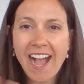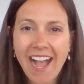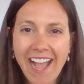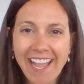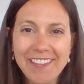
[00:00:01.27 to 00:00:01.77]

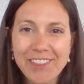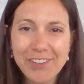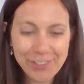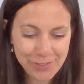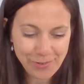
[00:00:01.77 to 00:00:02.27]
Hi,
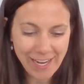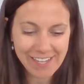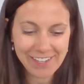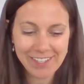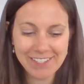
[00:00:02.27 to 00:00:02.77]
third
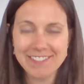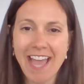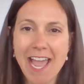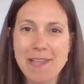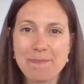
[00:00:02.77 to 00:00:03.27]
graders.
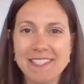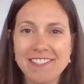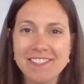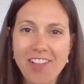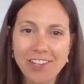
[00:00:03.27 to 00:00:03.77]
I am
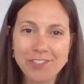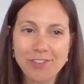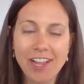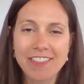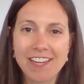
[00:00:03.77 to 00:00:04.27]
Mrs.
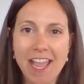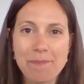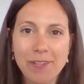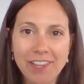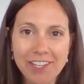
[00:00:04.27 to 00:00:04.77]
Longstreth, and
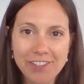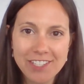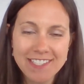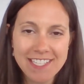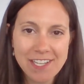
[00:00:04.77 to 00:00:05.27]
I'm a
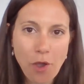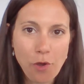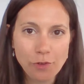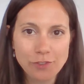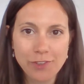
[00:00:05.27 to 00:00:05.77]
literacy
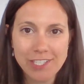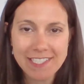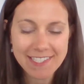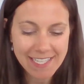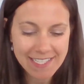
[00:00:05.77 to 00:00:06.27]
coach for
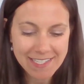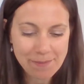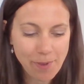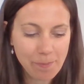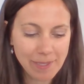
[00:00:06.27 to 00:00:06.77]
East
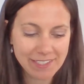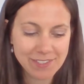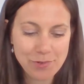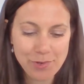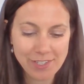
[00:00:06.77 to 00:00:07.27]
Lansing Public
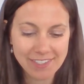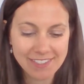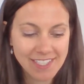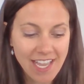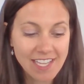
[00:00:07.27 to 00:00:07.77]

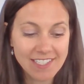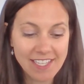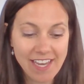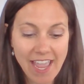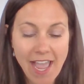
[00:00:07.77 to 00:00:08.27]
Schools.
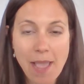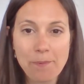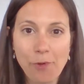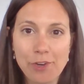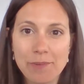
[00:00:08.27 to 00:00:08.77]
Today,
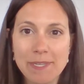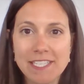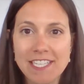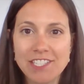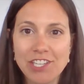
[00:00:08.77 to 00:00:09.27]
I'm going to be
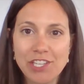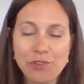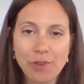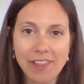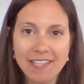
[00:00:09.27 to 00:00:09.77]
teaching
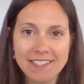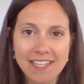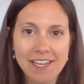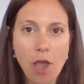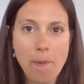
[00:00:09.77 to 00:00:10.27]
you a
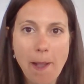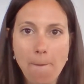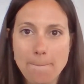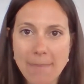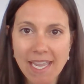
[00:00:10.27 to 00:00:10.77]
lesson
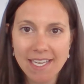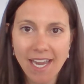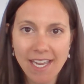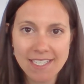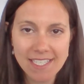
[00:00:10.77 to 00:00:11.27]
about main
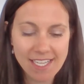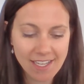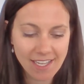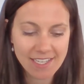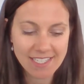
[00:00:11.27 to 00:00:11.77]

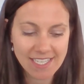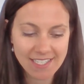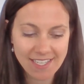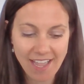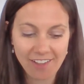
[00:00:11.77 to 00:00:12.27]
idea in
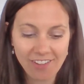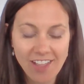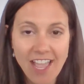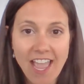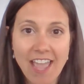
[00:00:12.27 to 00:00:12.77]
detail.
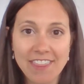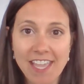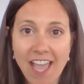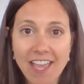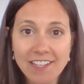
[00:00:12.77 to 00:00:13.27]
At
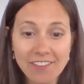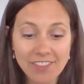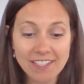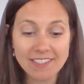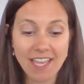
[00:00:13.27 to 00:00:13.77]
the end of
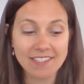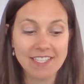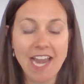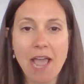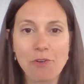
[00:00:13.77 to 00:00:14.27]
this
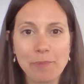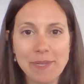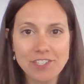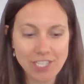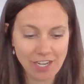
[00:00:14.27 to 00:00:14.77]
lesson, I will
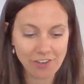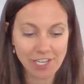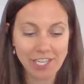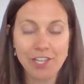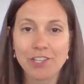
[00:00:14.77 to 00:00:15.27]
be
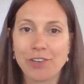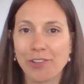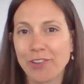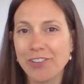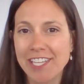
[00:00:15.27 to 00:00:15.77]
sharing your
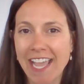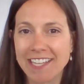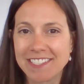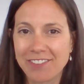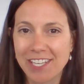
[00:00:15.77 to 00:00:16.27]
learning
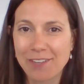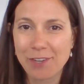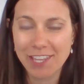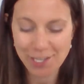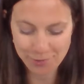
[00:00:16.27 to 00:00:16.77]
activity
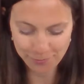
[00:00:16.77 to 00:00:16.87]
with you.